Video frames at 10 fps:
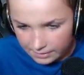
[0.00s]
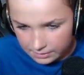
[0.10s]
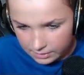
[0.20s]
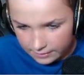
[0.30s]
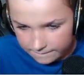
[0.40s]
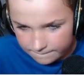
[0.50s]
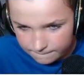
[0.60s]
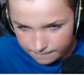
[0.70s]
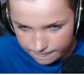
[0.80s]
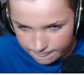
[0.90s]
God. Oh
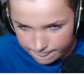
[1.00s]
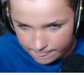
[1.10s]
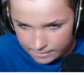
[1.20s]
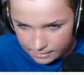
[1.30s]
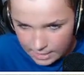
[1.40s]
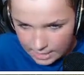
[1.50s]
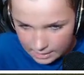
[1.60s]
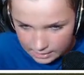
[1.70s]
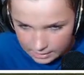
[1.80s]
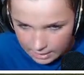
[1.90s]
my gosh, she's
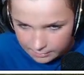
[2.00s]
running.